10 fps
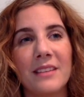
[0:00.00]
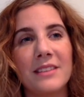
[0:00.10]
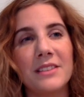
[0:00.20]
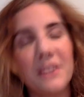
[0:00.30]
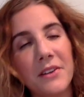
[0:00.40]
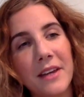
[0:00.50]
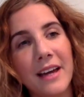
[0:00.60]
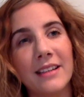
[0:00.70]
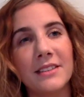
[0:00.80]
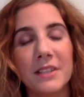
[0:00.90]

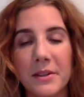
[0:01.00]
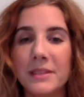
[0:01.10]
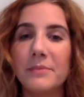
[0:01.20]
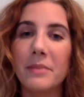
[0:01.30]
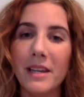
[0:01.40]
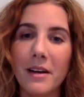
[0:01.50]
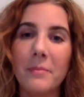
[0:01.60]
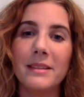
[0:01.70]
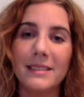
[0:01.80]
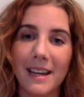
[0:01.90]
It's been
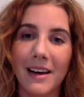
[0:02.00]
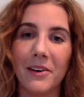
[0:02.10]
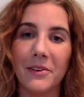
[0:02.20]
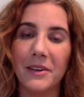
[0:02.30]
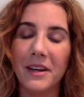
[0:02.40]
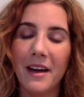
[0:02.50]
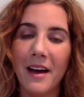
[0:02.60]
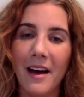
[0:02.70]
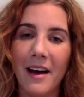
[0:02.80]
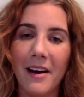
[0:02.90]
up and down.
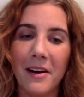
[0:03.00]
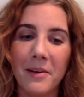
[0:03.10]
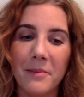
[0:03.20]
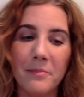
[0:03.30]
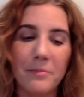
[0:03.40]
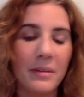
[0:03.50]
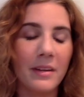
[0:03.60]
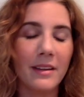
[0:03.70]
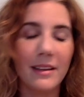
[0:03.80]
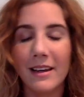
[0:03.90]

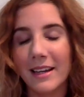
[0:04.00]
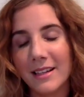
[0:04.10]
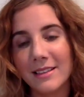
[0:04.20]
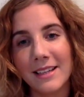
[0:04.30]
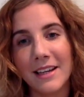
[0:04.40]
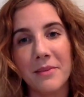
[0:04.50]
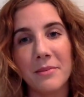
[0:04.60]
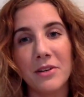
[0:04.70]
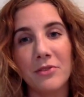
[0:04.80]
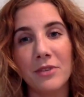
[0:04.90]
But like I said, I'm
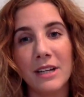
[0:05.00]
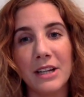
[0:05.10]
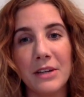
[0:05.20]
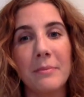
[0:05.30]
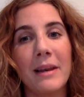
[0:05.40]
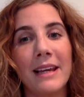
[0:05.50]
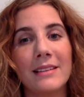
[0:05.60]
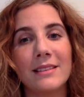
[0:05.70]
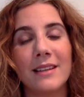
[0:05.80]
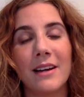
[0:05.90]
in a really good
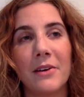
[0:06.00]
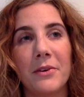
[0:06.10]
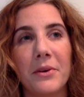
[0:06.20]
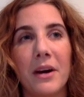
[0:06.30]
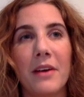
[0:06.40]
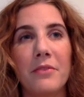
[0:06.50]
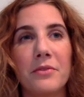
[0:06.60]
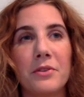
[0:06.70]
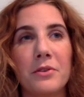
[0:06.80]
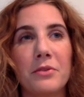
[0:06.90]
place now. I
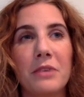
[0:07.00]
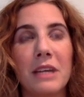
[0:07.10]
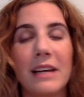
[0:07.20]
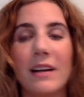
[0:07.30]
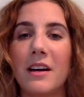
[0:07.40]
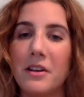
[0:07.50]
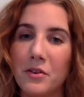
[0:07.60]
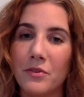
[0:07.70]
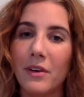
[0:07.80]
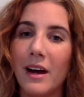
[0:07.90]
feel really kind
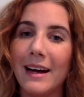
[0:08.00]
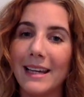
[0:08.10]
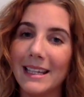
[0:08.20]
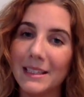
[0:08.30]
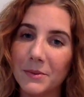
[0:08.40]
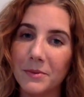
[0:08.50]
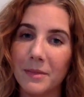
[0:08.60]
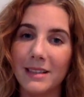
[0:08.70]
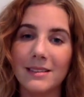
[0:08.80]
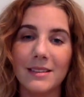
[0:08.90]
of at ease with
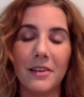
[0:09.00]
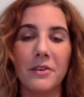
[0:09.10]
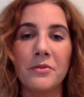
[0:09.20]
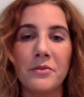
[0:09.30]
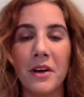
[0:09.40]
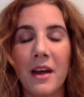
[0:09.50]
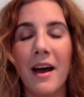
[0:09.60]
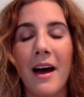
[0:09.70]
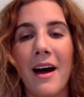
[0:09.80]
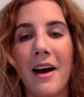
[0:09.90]
myself.
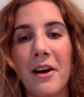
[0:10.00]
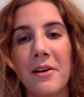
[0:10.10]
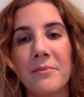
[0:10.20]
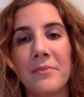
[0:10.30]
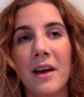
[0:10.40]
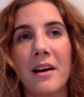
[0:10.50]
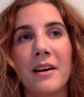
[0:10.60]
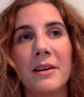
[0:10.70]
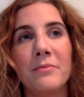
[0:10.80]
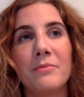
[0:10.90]

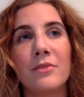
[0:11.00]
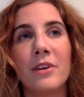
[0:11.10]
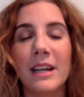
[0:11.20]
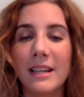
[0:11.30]
I'm really